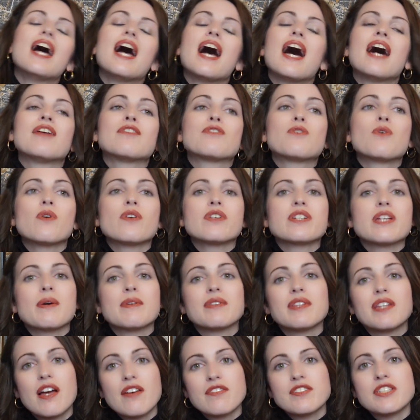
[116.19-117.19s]
And of course, I
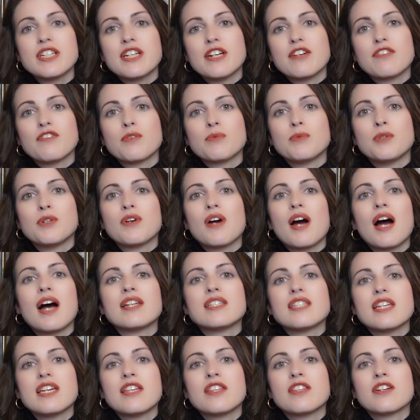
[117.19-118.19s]
would love to hear from you
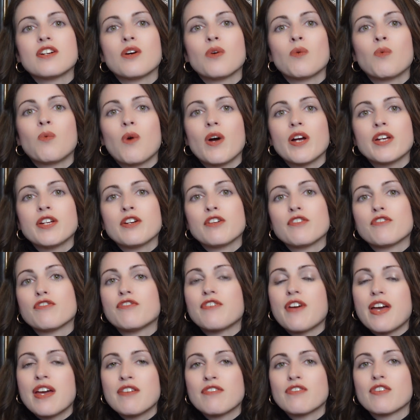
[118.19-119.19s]
guys either what your
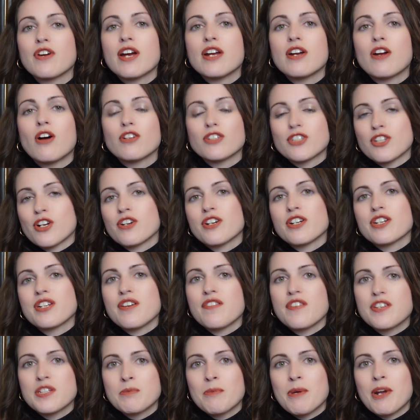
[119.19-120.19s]
favorite alternative
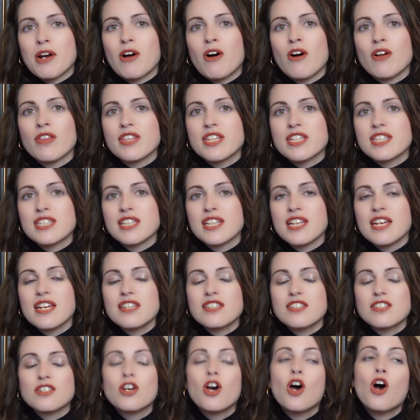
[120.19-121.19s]
has been on this
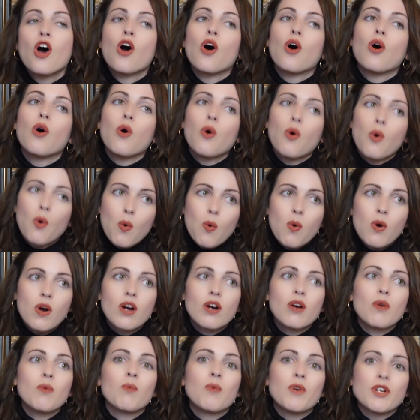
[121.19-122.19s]
list,
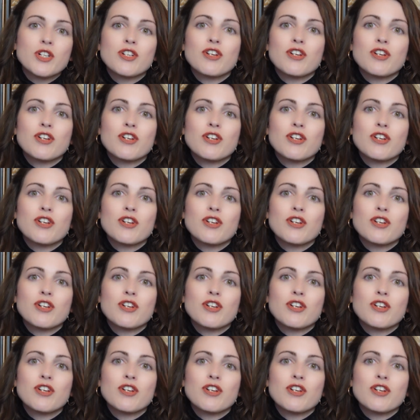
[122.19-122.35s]
or which